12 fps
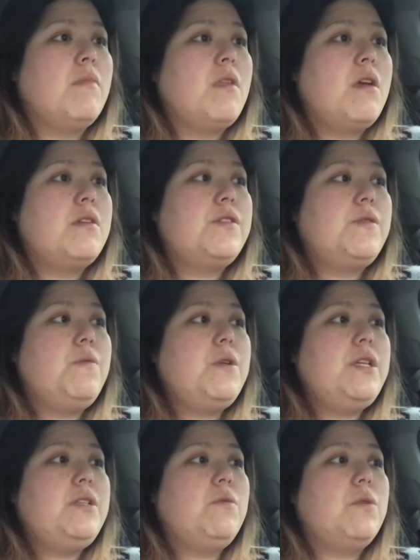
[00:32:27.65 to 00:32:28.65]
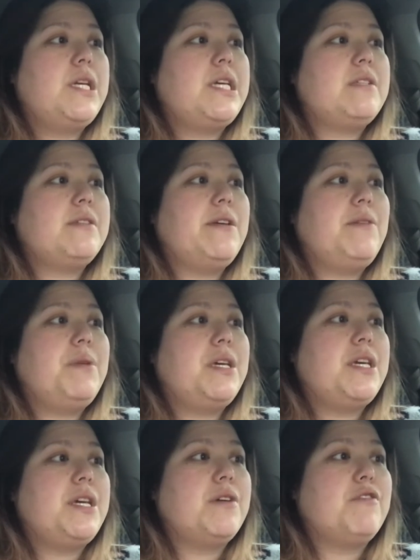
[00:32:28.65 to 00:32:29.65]
2020 is going to be a
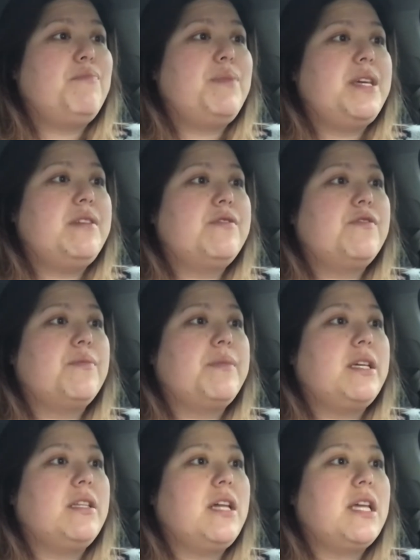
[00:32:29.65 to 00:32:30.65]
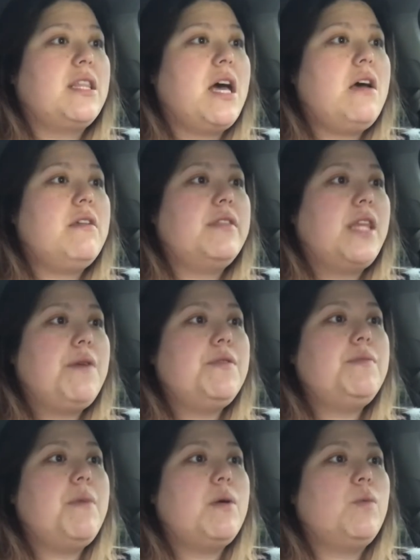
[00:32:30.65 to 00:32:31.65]
year of peace for me. Like that
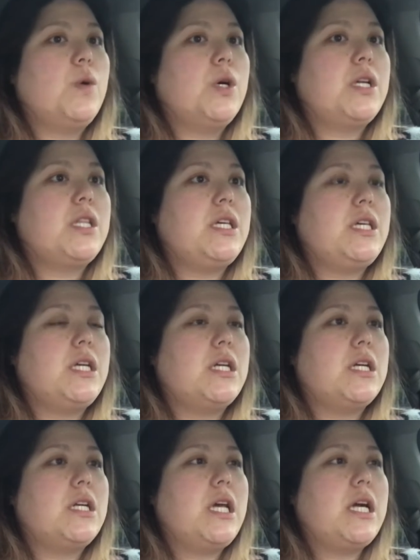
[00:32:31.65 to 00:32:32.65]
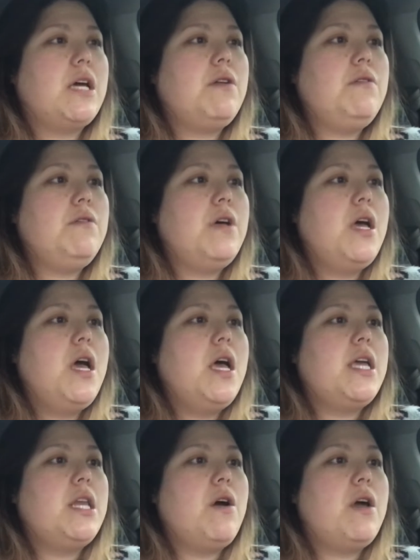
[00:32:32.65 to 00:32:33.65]
was my word of the year. And like, I don't know,
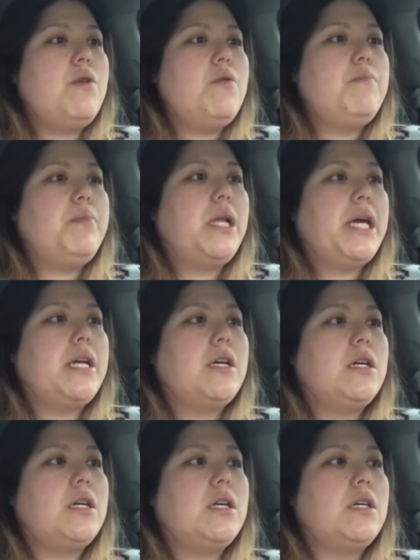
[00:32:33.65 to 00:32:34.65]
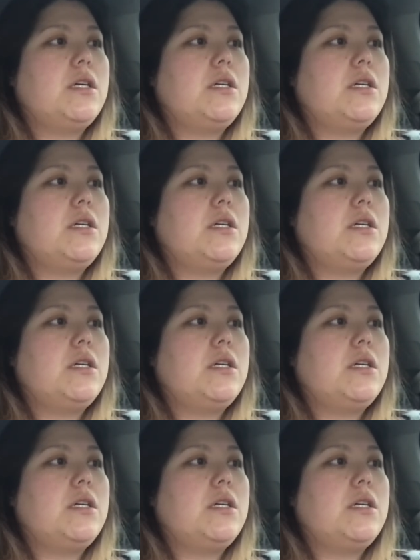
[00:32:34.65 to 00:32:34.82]
you know, I know in planner